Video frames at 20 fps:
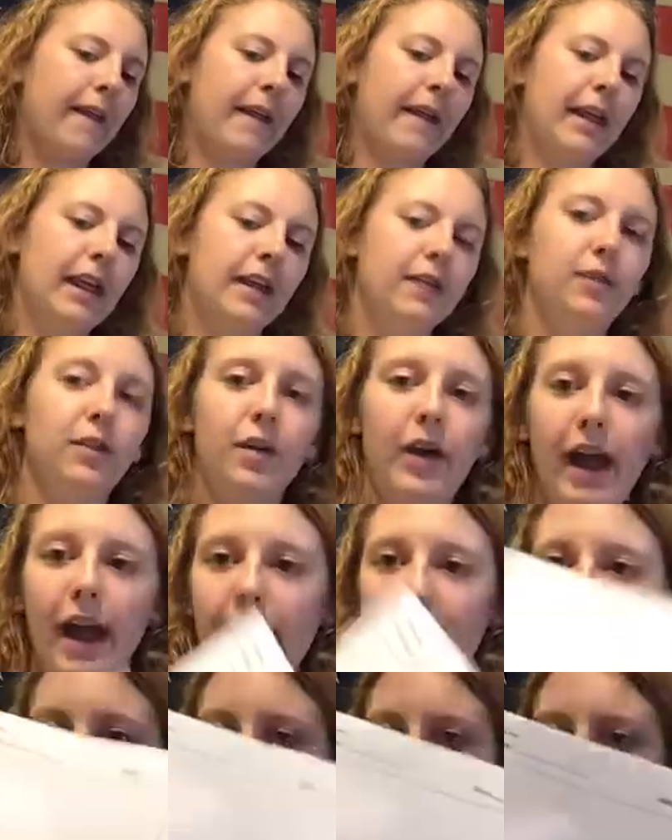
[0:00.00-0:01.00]
If you
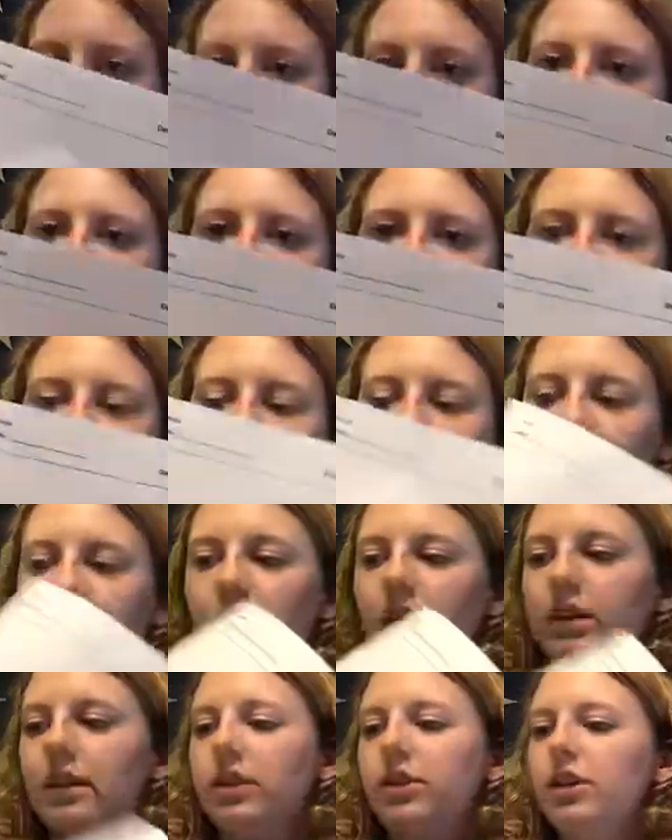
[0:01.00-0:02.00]
have the sheet, you can
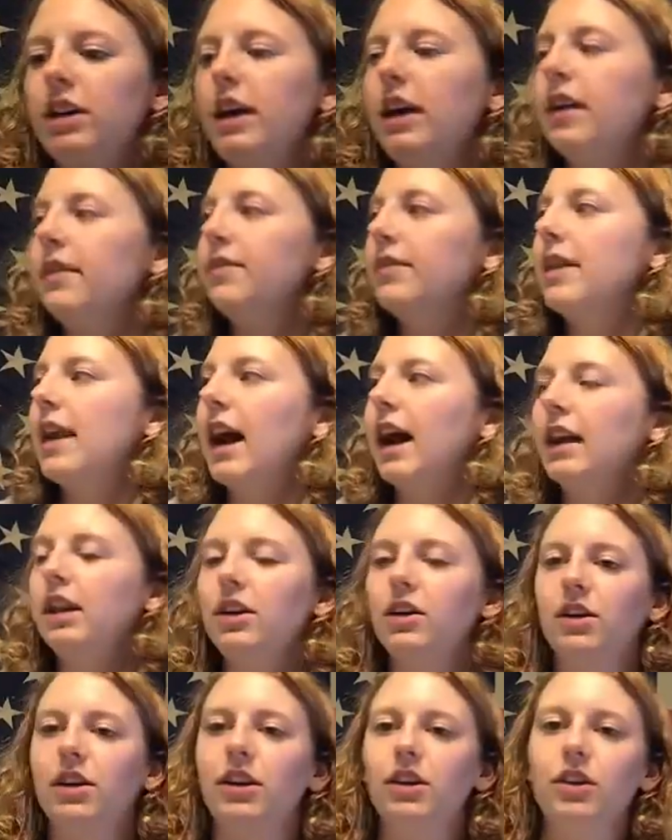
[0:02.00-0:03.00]
use the sheet. If not,
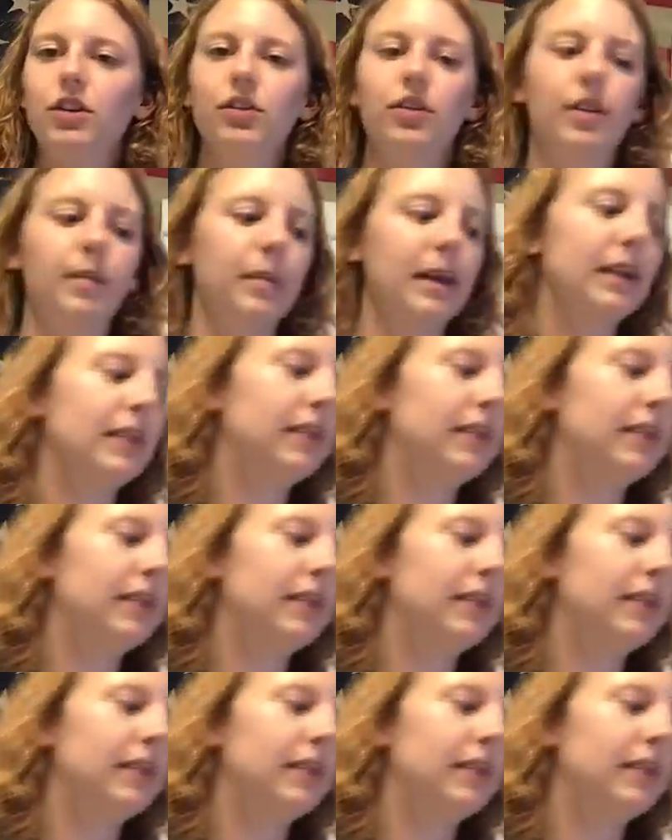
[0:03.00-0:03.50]
you can use a piece